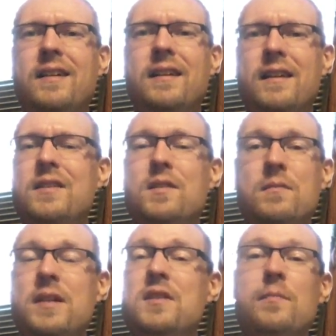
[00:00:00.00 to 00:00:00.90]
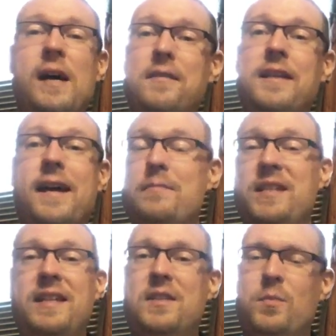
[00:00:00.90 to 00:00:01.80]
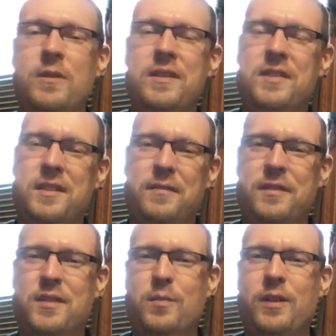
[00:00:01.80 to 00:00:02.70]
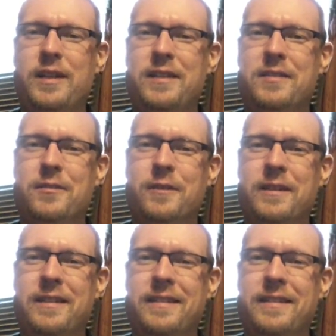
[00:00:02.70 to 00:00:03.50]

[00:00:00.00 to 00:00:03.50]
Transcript: about that. I mean, that's pretty self-explanatory.